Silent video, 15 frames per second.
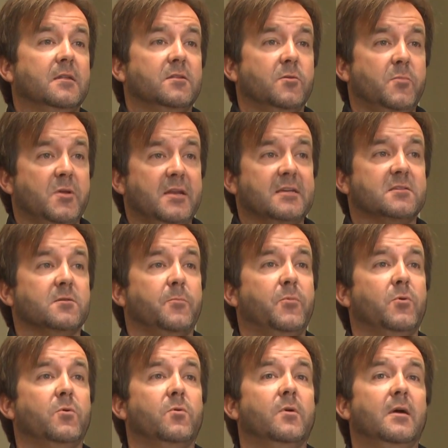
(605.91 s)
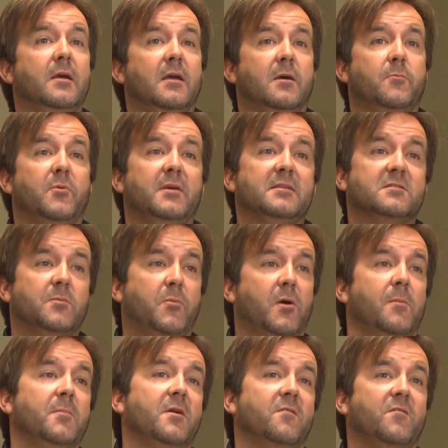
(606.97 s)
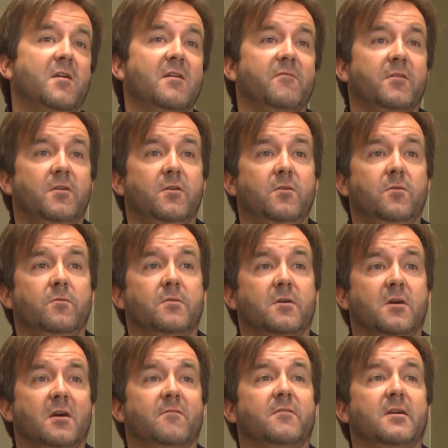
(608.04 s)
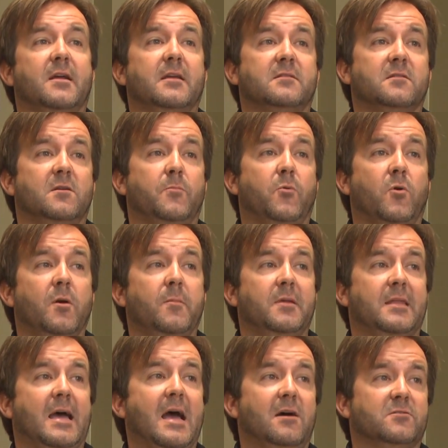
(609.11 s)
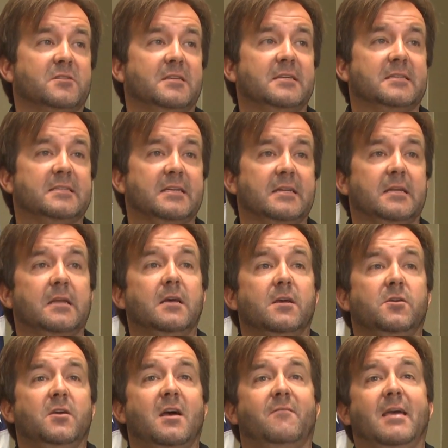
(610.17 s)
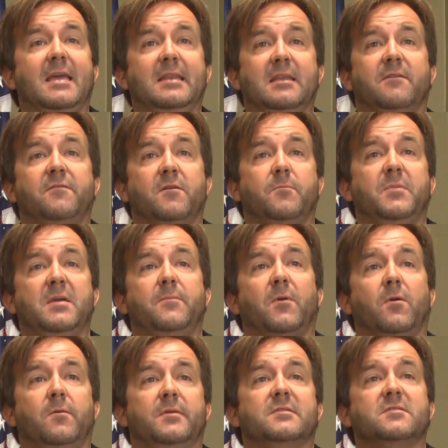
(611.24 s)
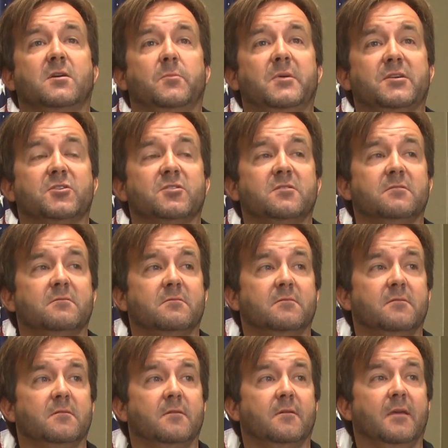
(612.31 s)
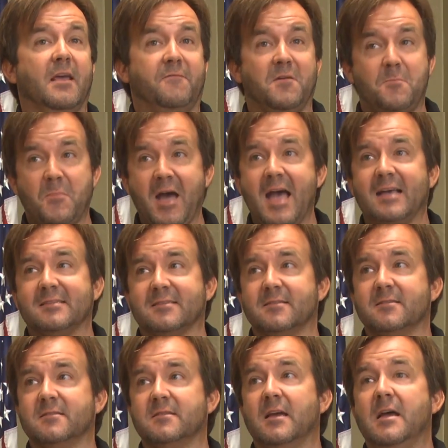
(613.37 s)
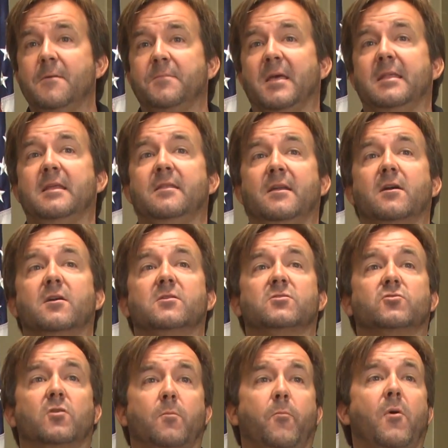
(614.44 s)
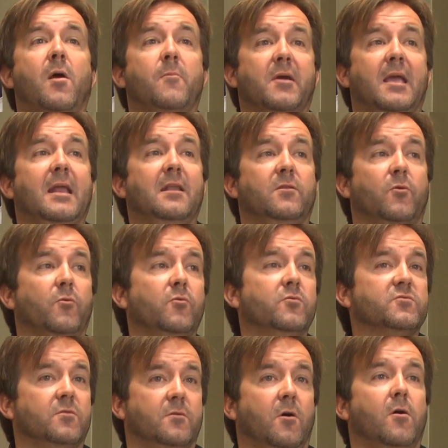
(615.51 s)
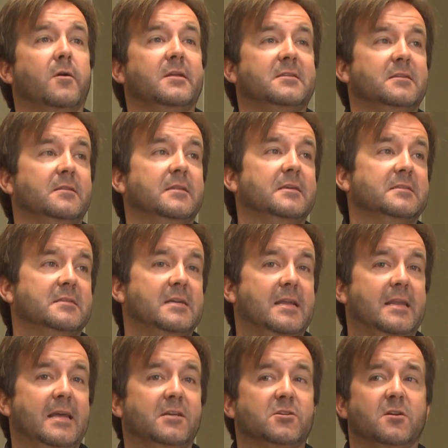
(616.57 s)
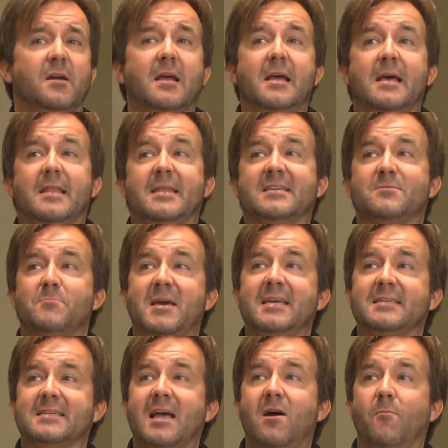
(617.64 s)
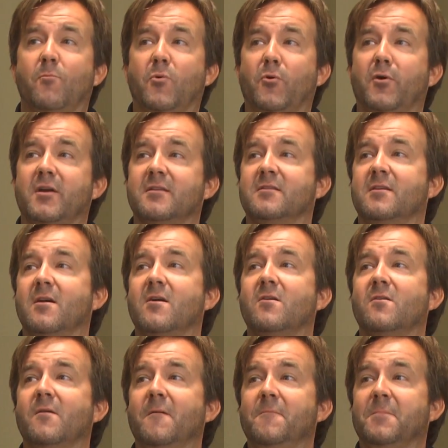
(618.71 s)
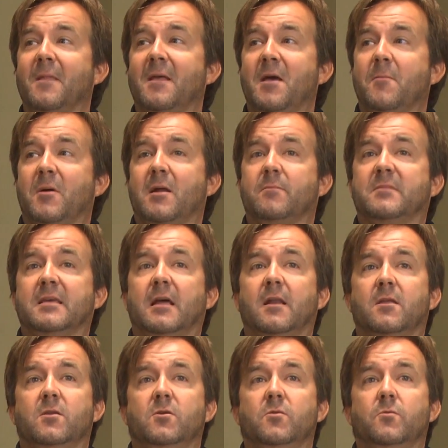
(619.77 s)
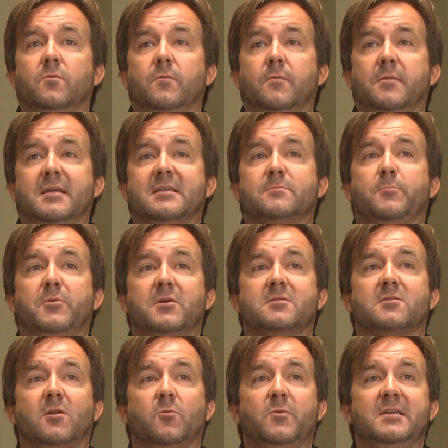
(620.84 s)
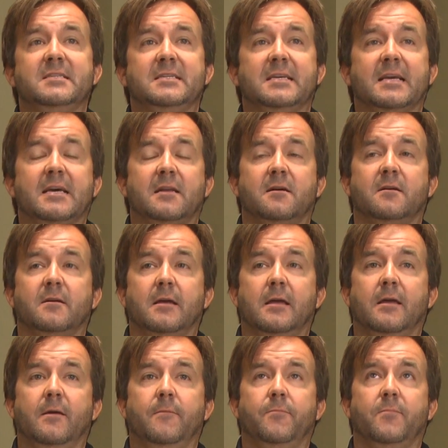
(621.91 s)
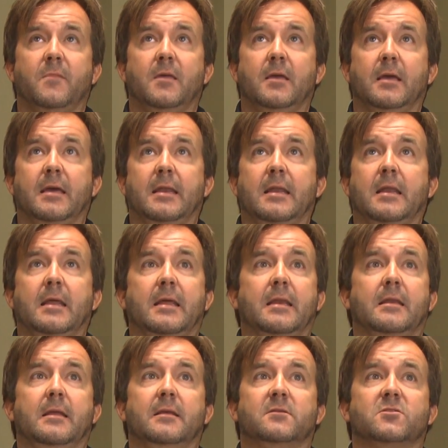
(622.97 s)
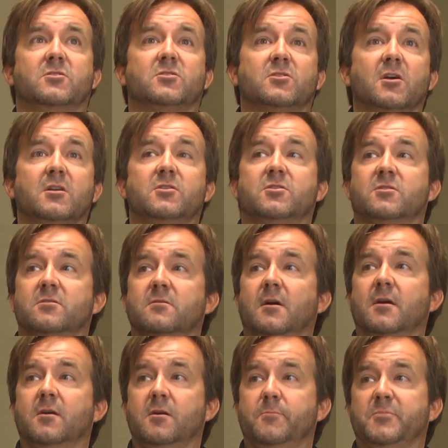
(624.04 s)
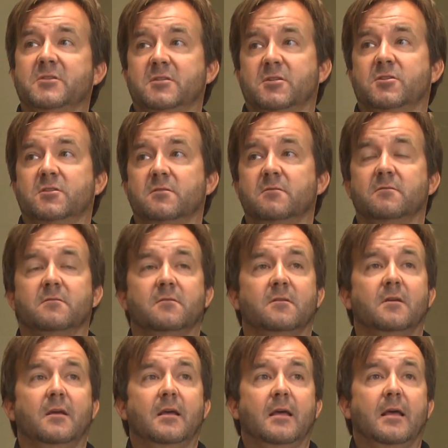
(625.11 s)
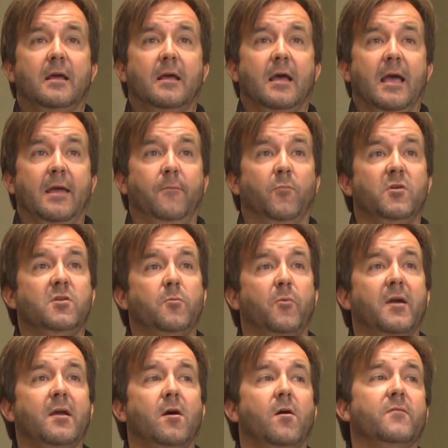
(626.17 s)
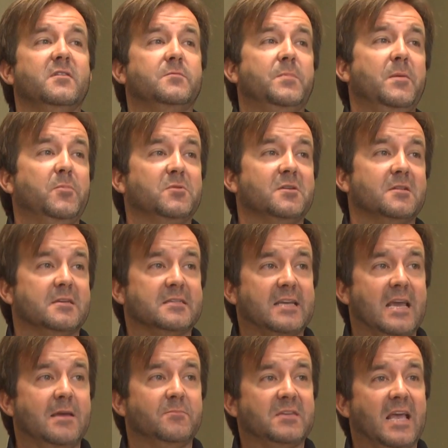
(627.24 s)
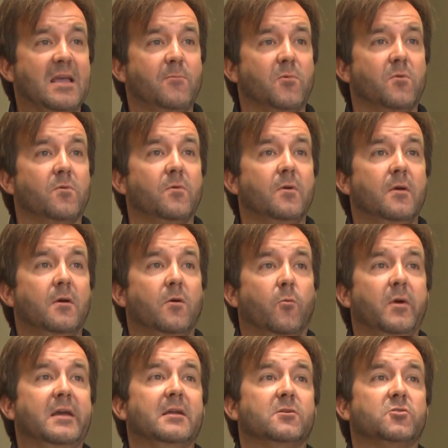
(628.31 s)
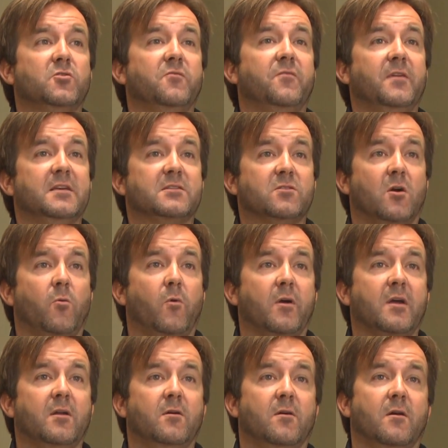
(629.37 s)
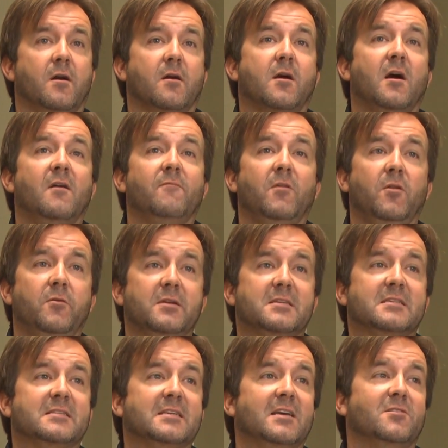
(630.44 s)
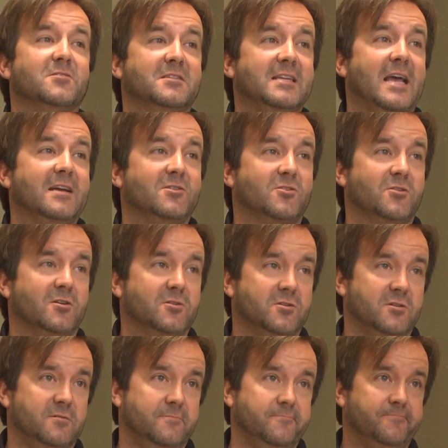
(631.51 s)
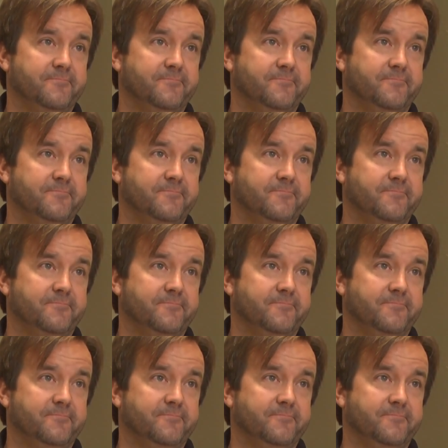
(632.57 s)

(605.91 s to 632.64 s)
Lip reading: the municipal, it brings Department of Revenue, the governor gets an appointment, the House and the Senate. You have 8 different people on this commission. If it passes, and then they're going to start promulgating the rules on audits and things of that nature. This may sound boring to y'all, but I'm telling you, this puts Louisiana in such a good position. And when you bring all these people to the same table, we can truthfully start working on our convoluted sales tax structure.